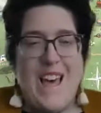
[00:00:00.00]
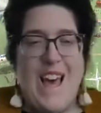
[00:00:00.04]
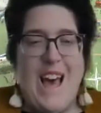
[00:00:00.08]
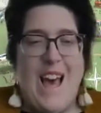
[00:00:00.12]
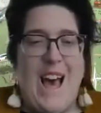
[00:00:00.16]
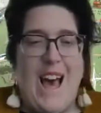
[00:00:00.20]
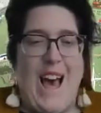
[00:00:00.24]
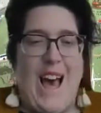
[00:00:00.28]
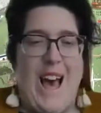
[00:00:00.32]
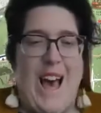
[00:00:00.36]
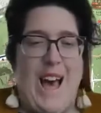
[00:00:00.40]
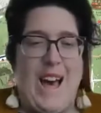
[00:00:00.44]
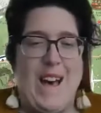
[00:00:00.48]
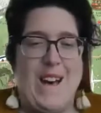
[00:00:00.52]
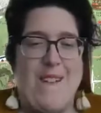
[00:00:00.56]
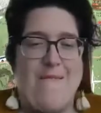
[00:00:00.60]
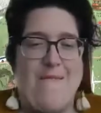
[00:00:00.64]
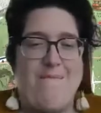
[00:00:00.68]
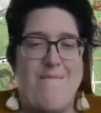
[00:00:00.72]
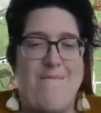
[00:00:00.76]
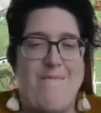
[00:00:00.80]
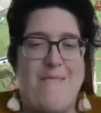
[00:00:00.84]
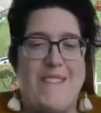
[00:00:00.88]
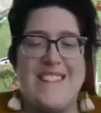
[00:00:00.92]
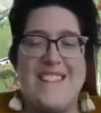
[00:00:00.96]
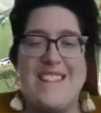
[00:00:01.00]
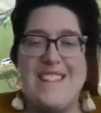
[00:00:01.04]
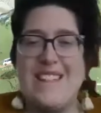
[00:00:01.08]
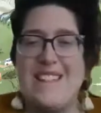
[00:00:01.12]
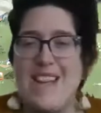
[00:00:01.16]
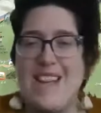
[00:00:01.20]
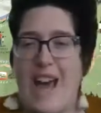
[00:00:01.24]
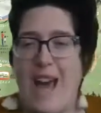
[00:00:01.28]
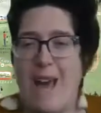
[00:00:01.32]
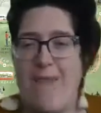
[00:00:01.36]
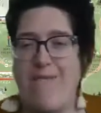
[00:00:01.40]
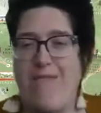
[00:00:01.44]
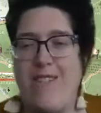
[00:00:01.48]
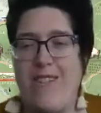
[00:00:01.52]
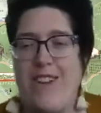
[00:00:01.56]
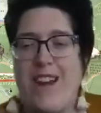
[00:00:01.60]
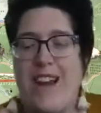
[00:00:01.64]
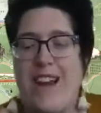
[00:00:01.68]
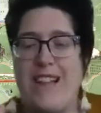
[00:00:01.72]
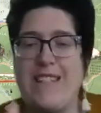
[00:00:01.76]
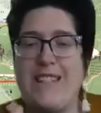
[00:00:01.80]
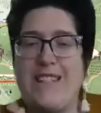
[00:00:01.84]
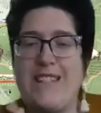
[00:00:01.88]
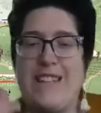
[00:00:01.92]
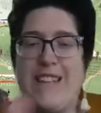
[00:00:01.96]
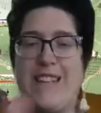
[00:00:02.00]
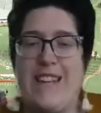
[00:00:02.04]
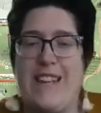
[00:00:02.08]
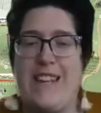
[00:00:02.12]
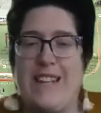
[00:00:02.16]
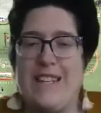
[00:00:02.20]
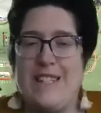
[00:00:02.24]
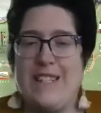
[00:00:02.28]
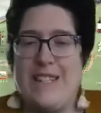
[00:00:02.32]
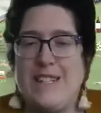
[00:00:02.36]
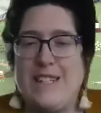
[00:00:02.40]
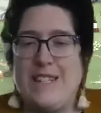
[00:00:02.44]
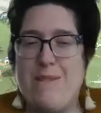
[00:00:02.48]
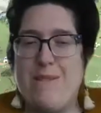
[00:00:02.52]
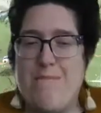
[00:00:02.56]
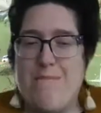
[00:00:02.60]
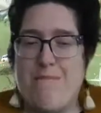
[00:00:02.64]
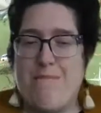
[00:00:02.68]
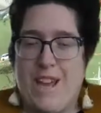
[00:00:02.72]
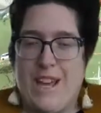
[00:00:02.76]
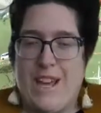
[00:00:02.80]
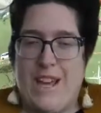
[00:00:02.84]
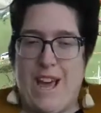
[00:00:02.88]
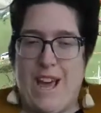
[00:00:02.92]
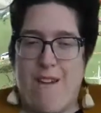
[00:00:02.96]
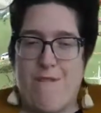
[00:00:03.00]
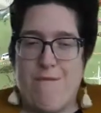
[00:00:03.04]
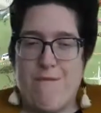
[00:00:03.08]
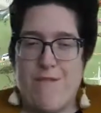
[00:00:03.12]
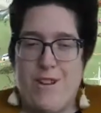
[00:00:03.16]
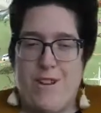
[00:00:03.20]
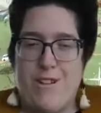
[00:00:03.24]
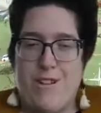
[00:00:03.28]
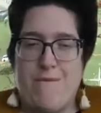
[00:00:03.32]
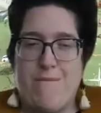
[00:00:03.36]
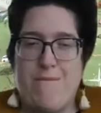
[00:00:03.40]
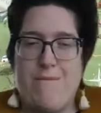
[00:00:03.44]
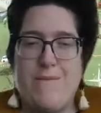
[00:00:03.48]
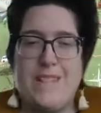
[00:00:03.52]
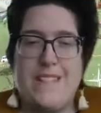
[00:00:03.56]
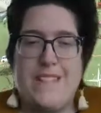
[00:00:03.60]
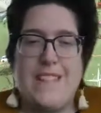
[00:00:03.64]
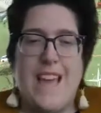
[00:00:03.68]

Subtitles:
But this is a time for you guys to get into some breakout rooms